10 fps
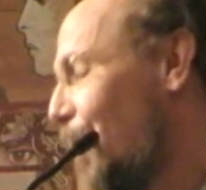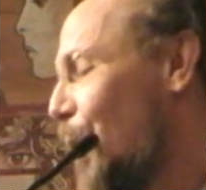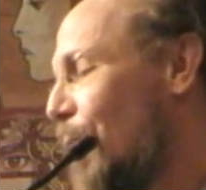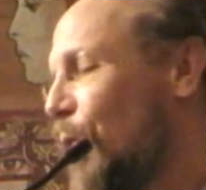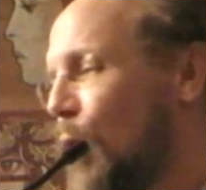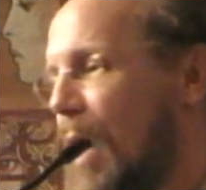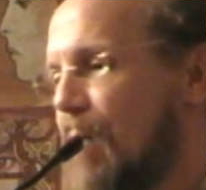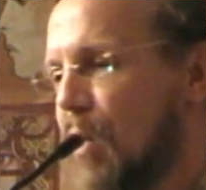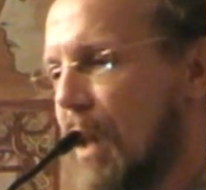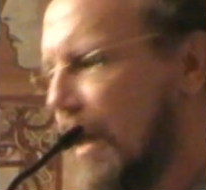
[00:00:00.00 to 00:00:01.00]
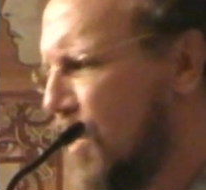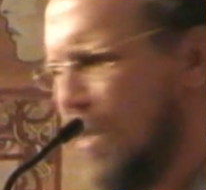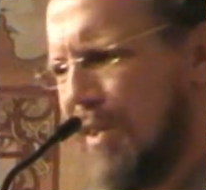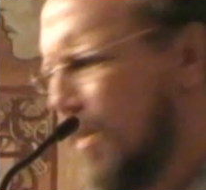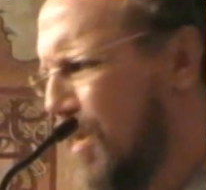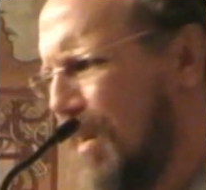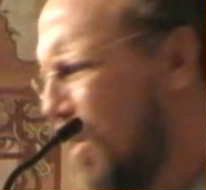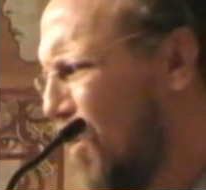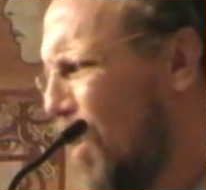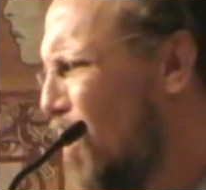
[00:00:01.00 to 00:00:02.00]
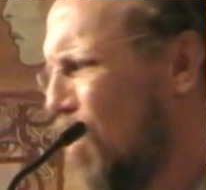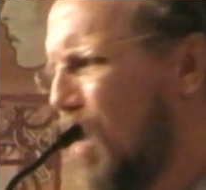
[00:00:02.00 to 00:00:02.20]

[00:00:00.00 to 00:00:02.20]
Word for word: do you have a driver's license? I said, no, no,